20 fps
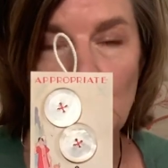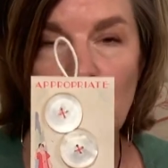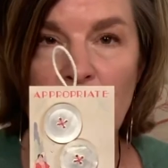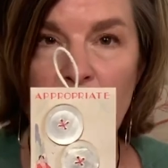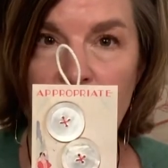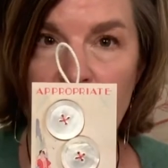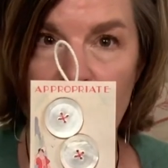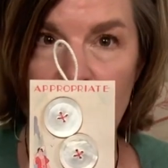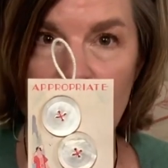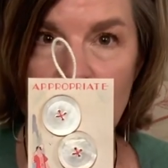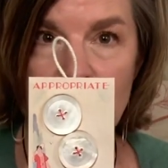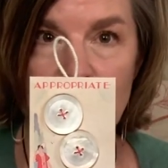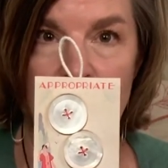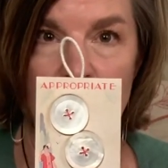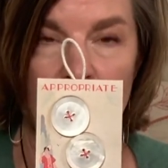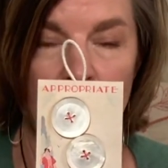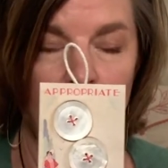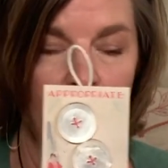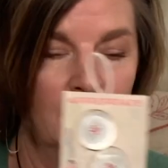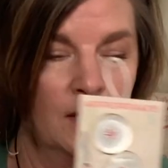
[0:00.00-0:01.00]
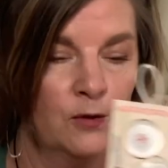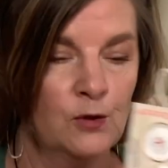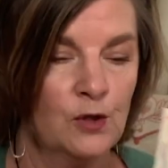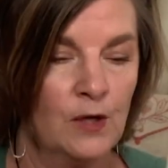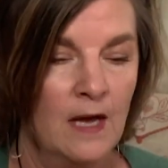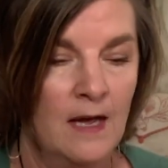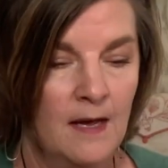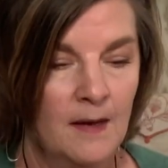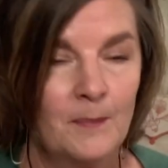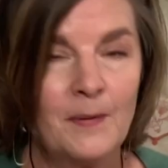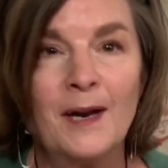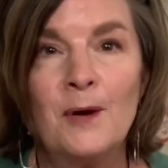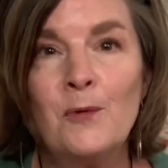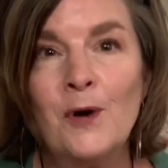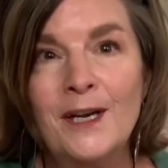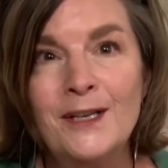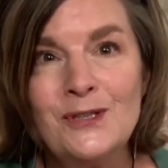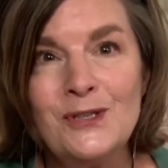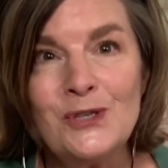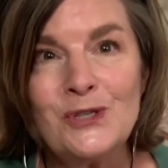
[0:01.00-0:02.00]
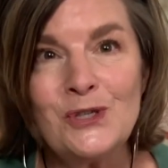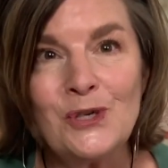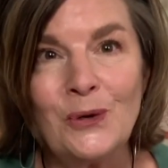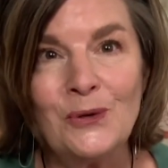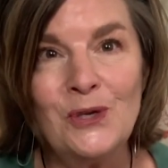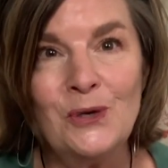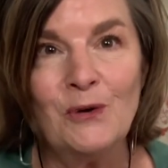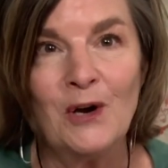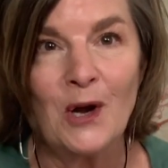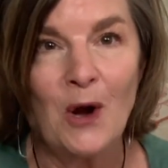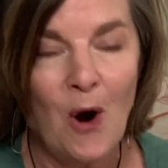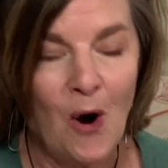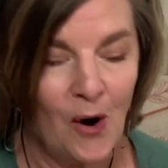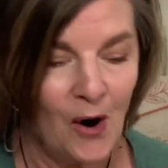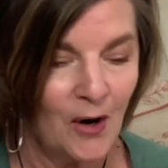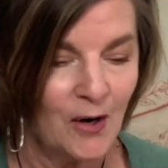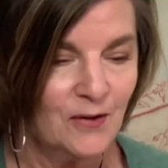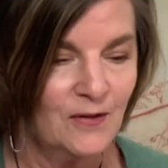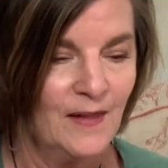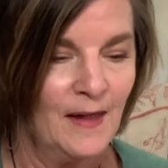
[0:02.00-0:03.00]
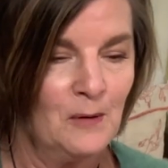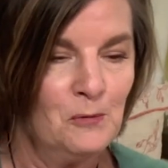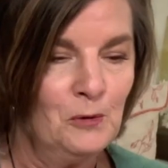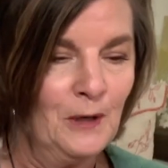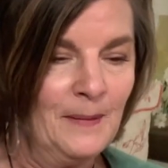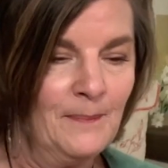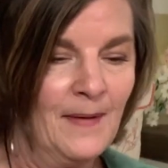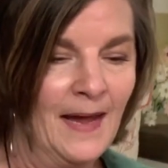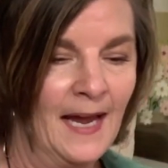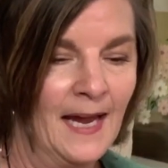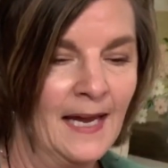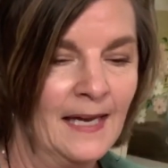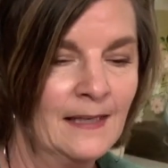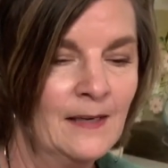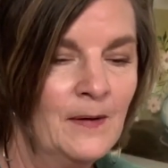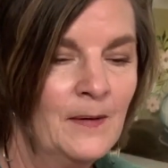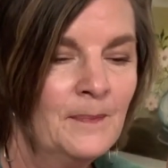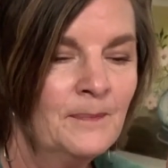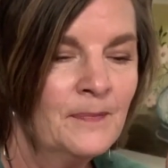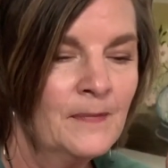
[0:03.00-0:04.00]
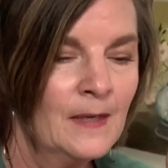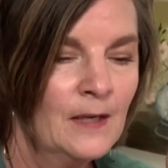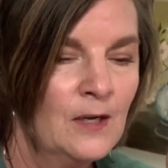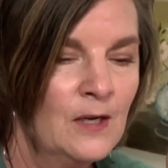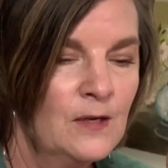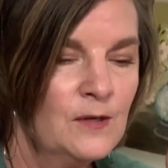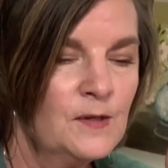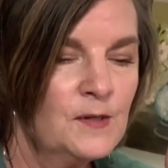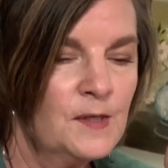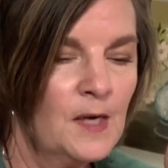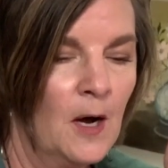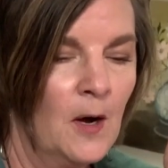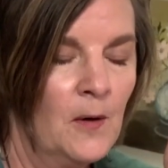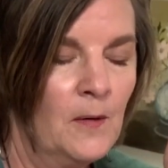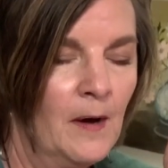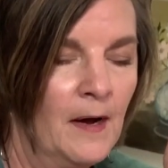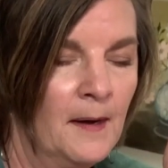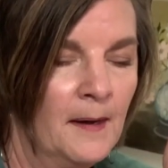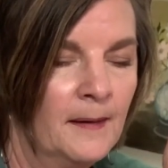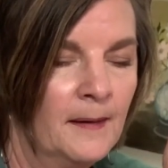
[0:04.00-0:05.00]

with this image, but I wanted to show you a card that we made. So